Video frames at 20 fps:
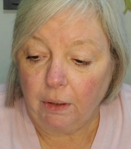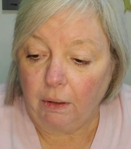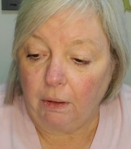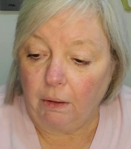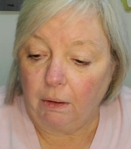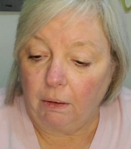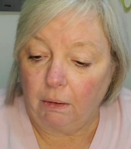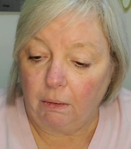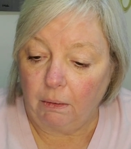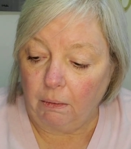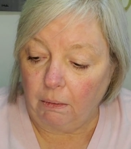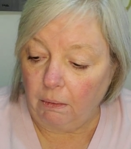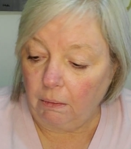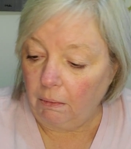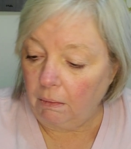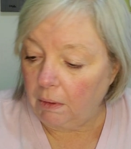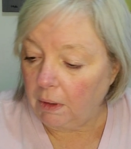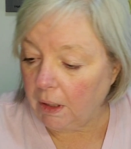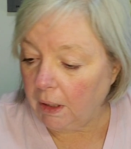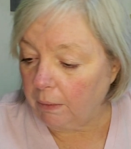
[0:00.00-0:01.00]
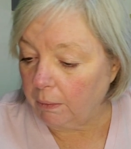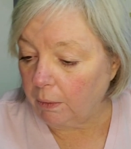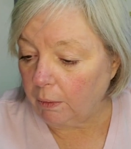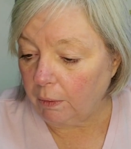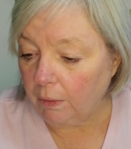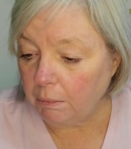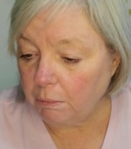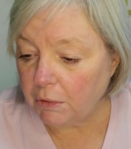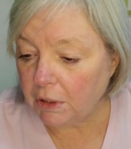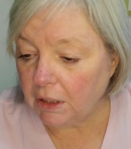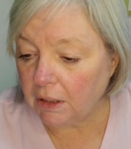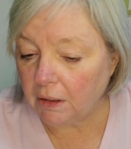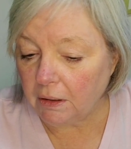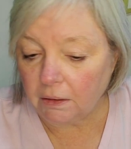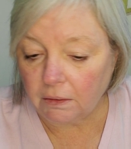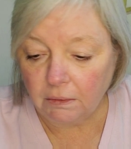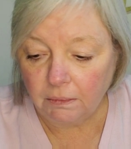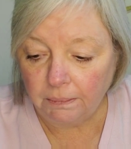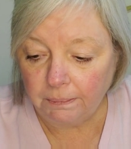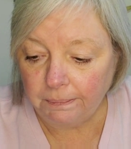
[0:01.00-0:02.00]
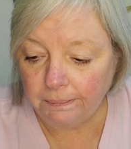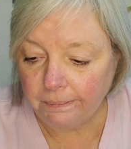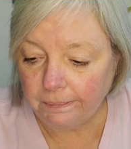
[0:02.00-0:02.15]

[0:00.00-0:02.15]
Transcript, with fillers: you, I wrote them down